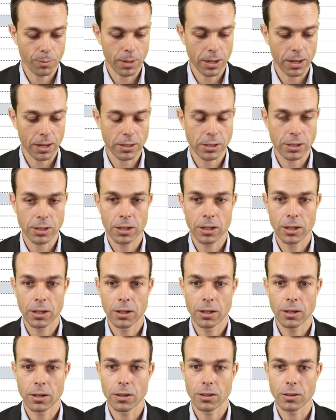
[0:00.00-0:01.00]
March,
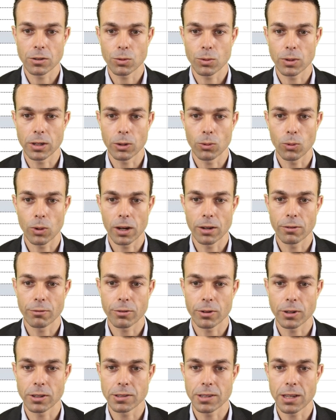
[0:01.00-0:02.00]
21,
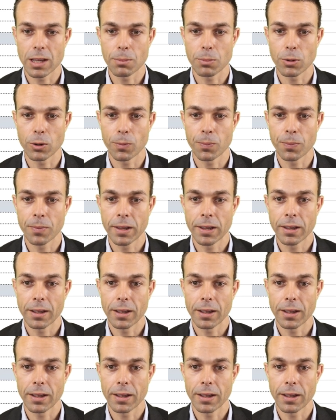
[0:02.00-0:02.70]
for example.